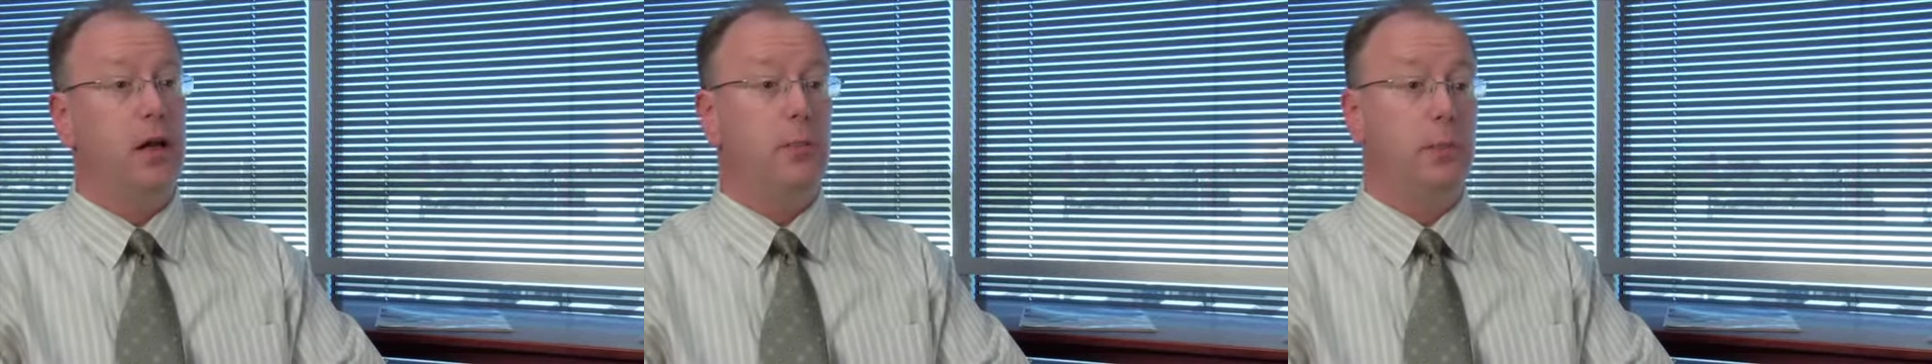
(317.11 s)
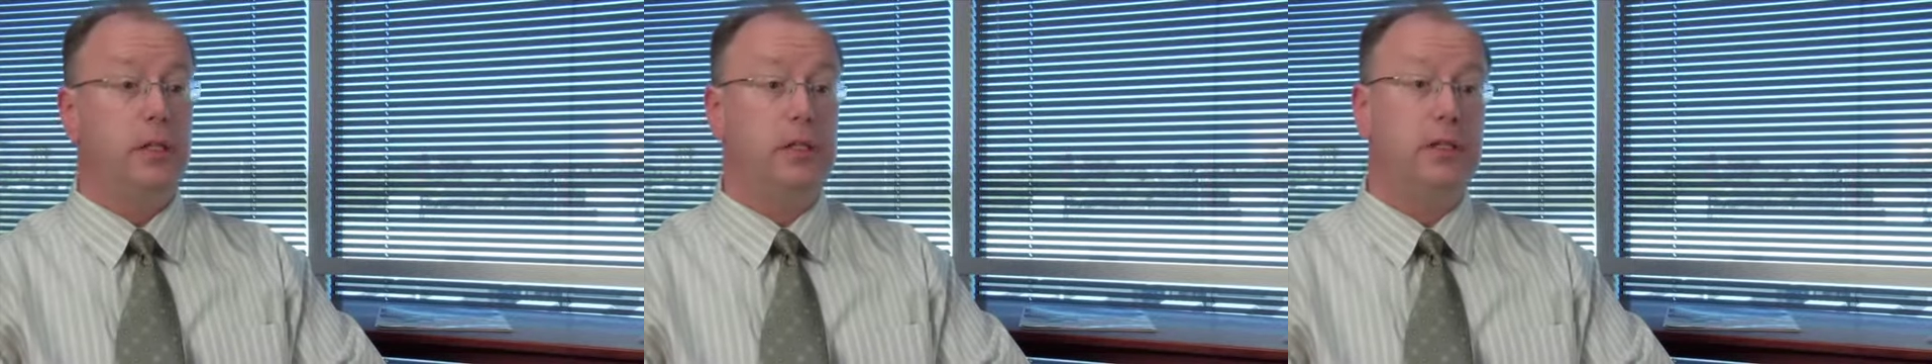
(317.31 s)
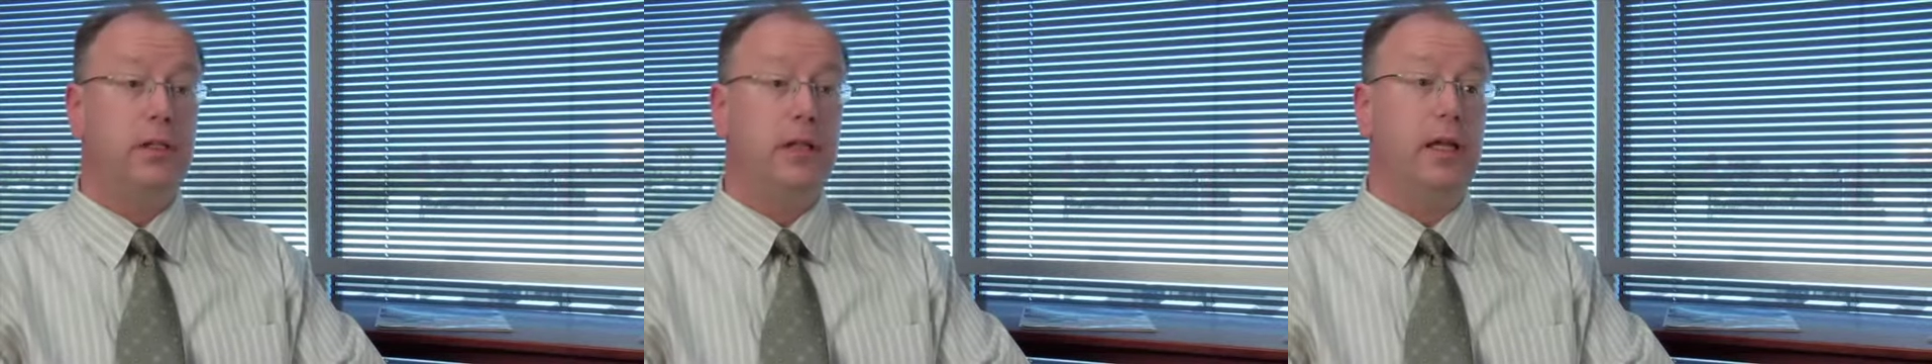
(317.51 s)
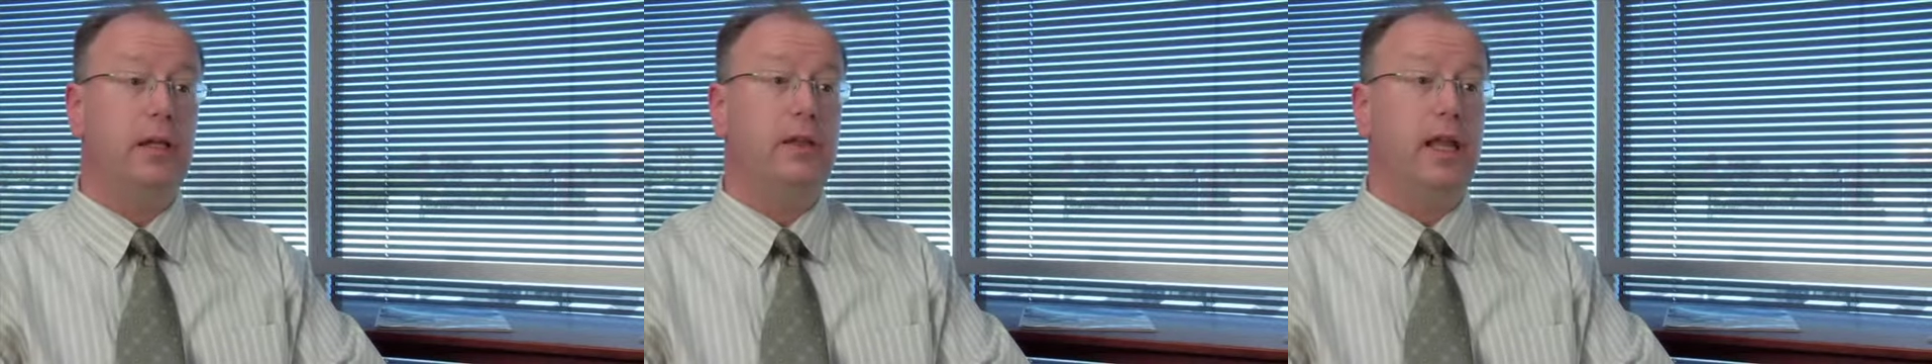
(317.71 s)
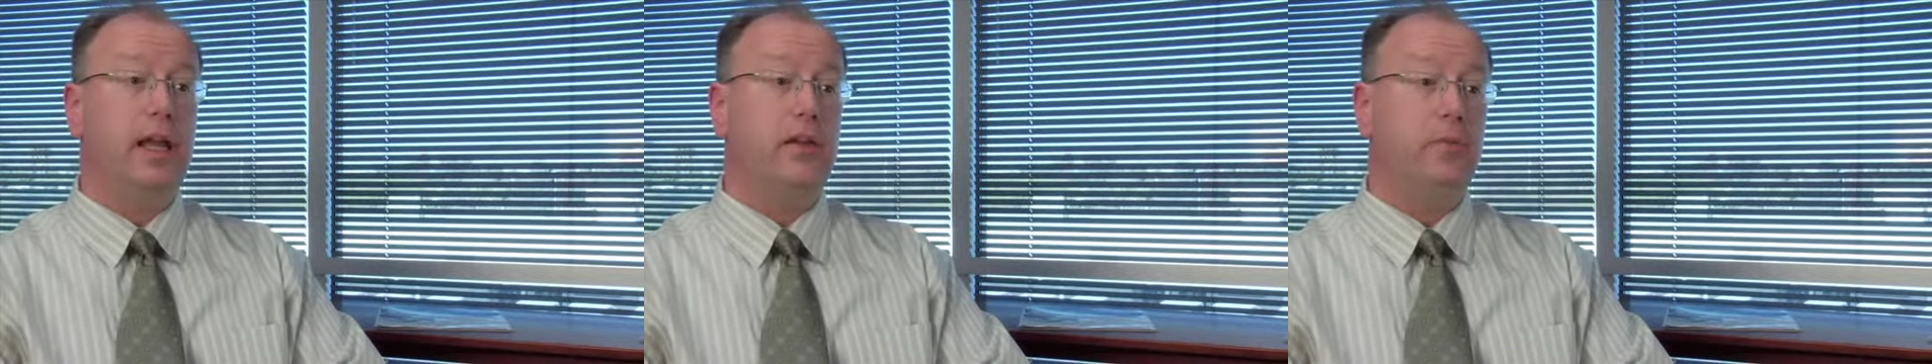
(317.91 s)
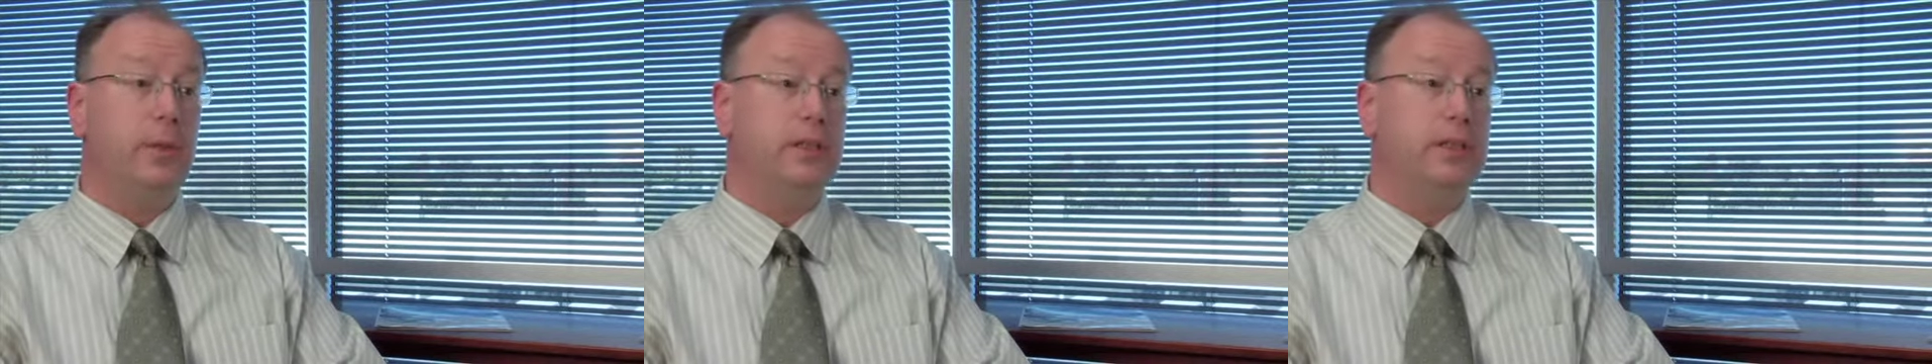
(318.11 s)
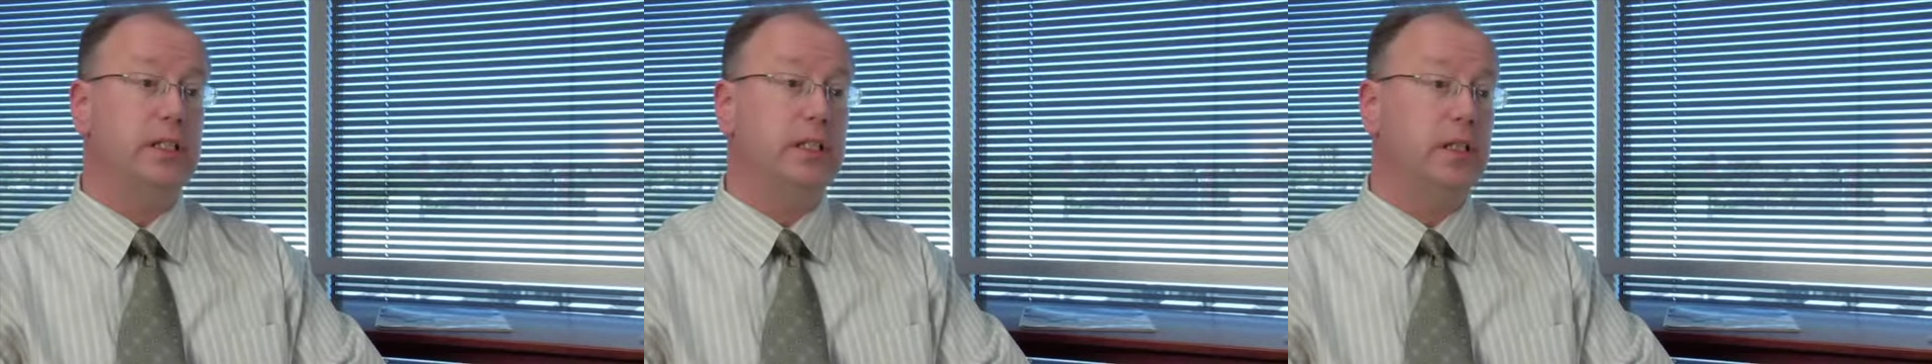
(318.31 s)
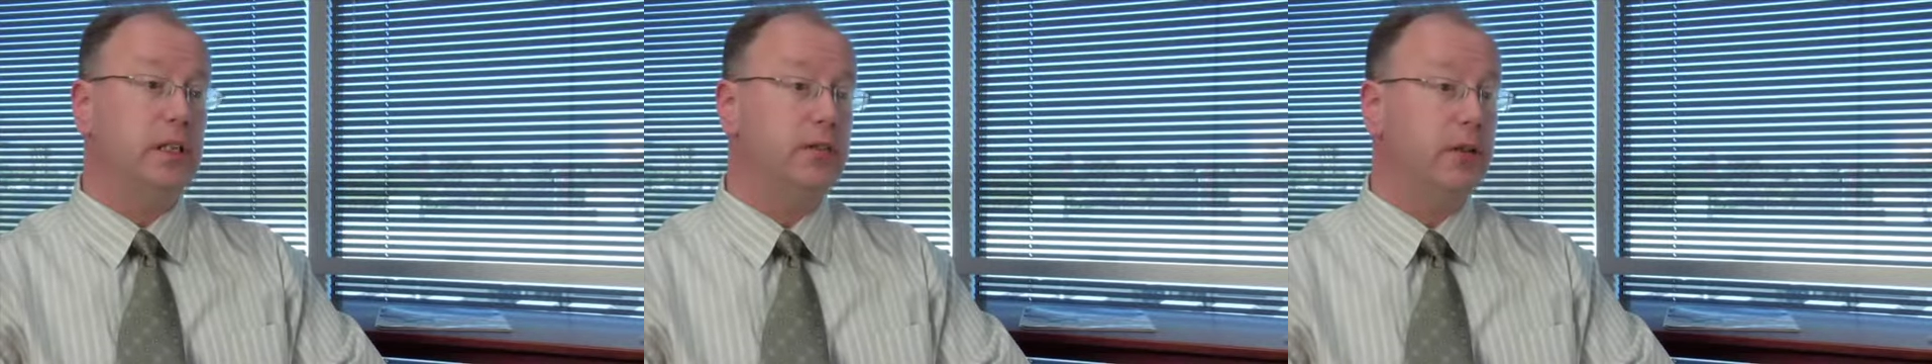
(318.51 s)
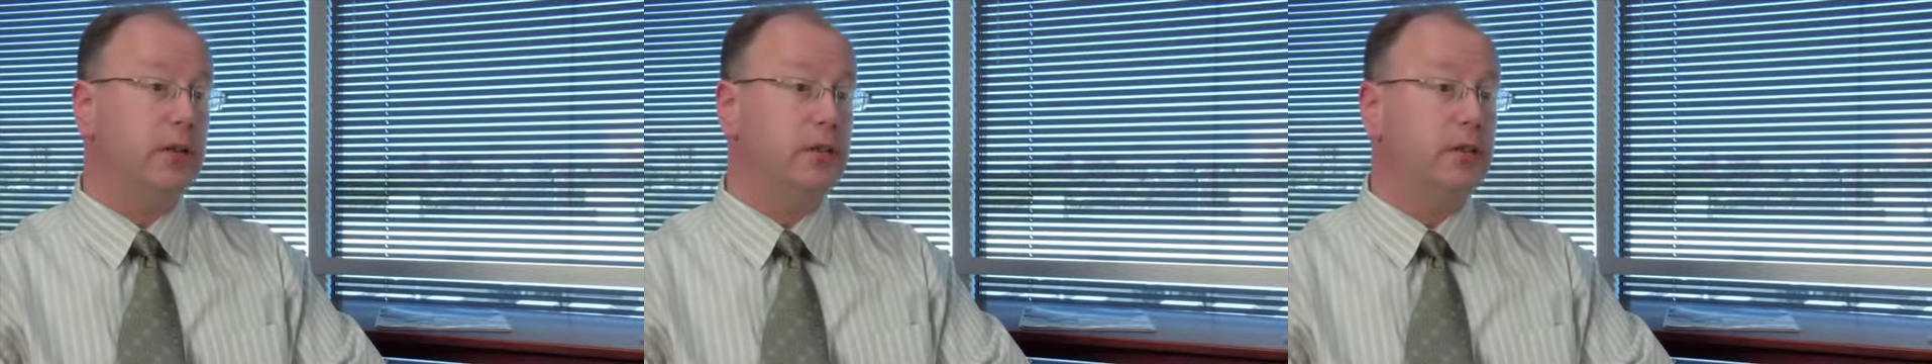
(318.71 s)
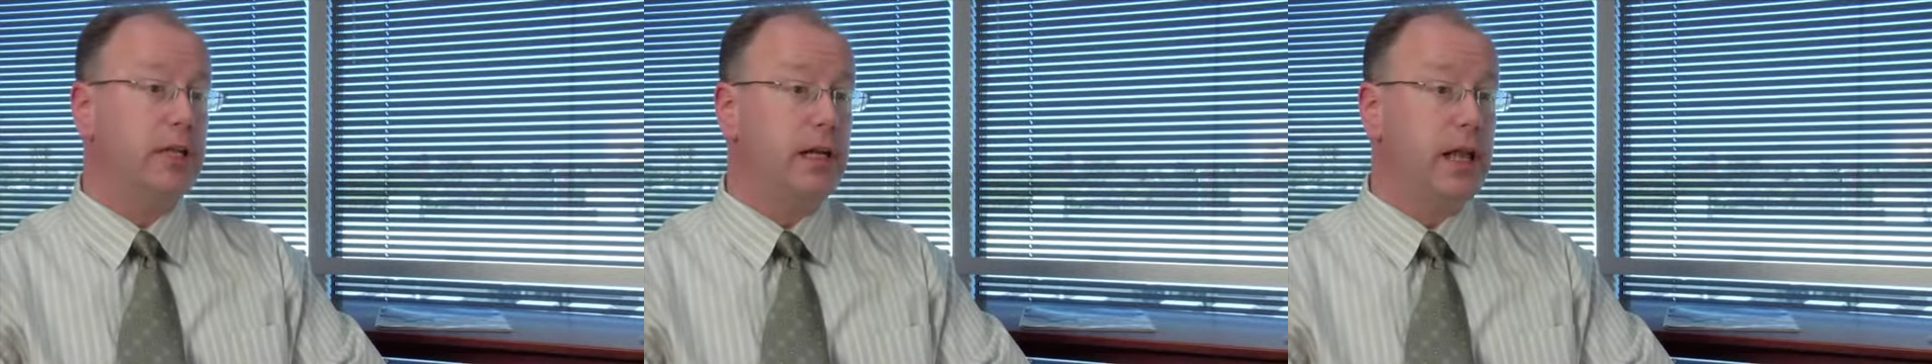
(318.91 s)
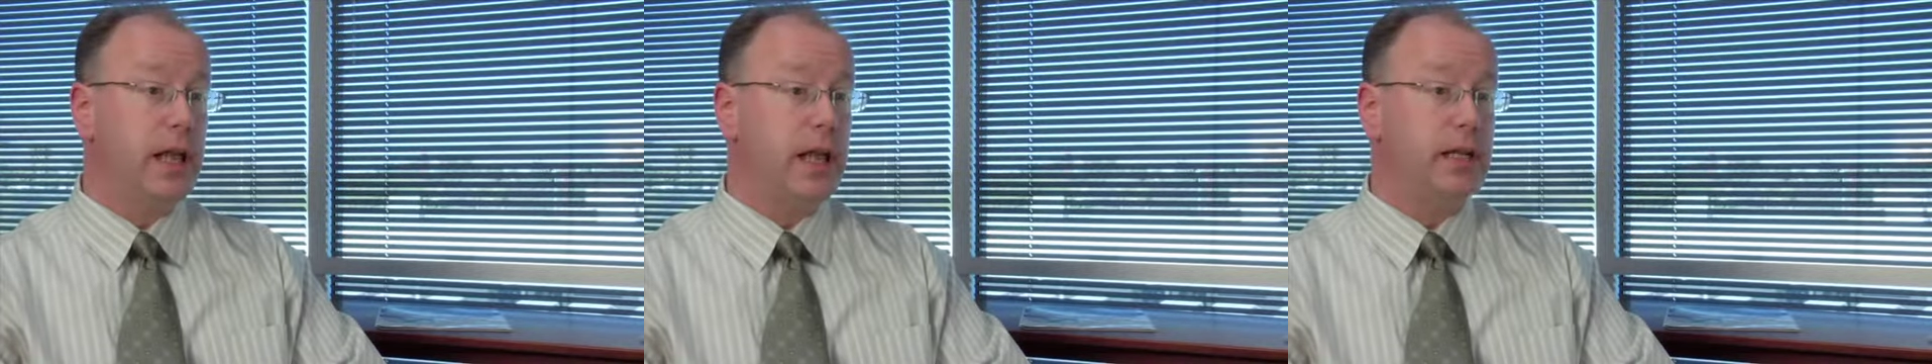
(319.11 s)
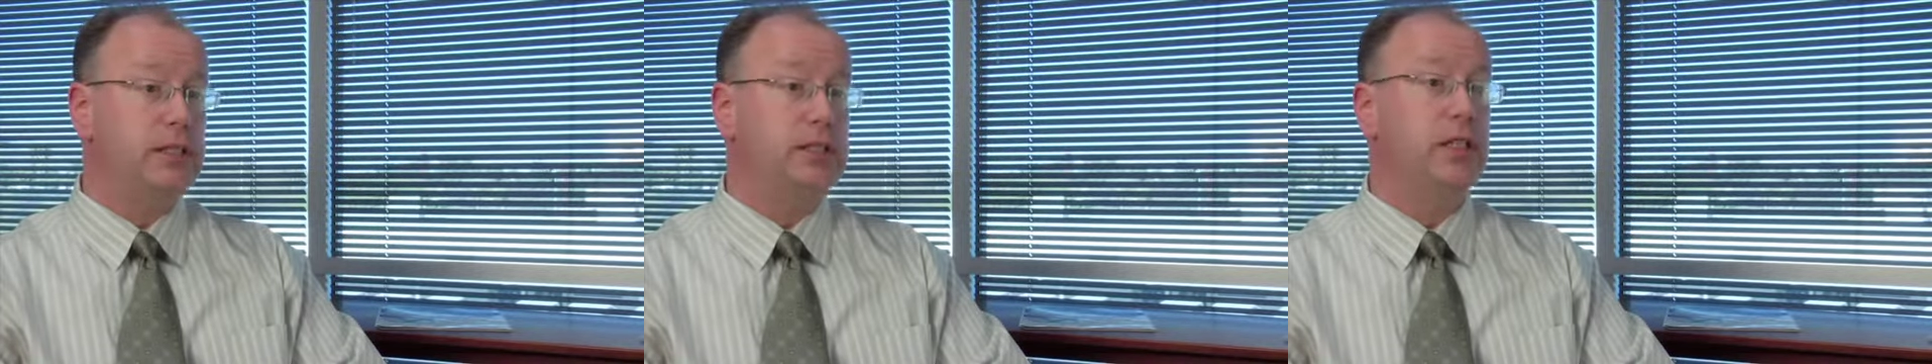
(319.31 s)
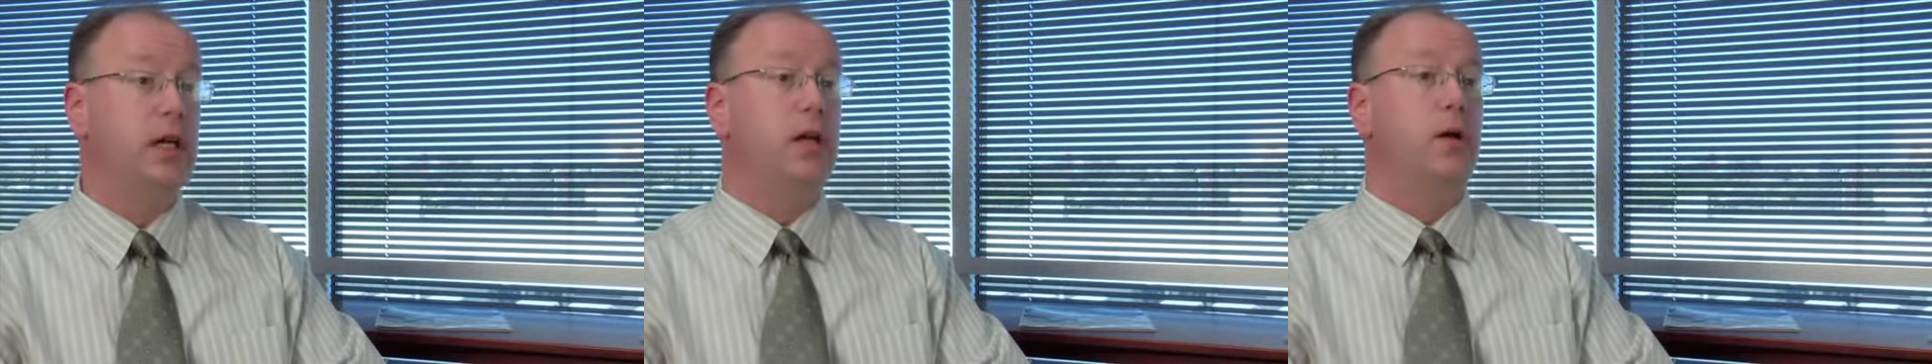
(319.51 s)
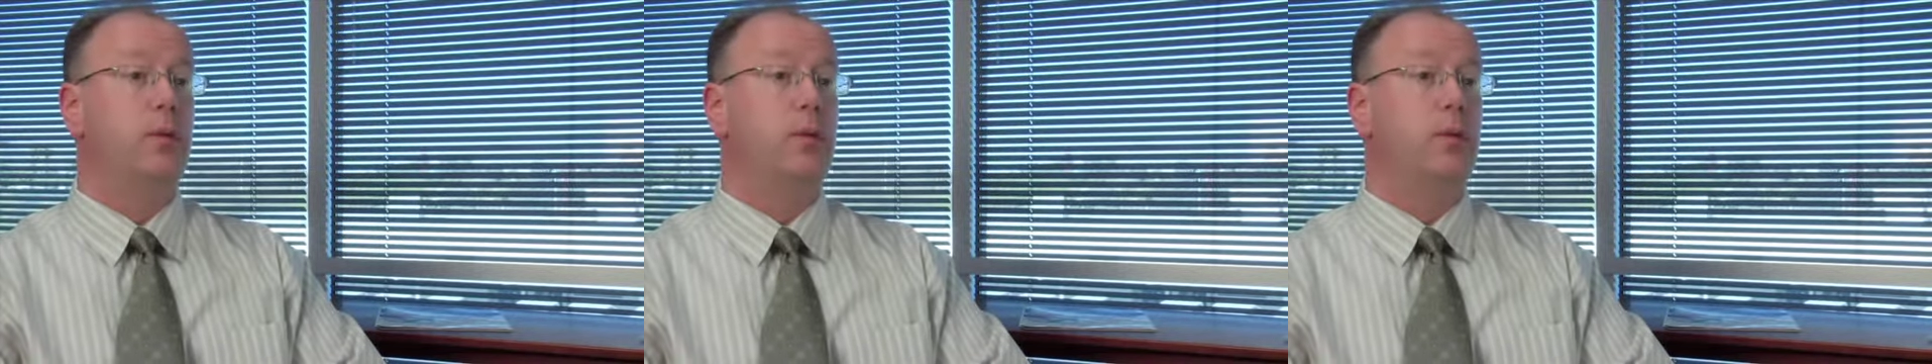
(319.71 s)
recently they have been significantly enhanced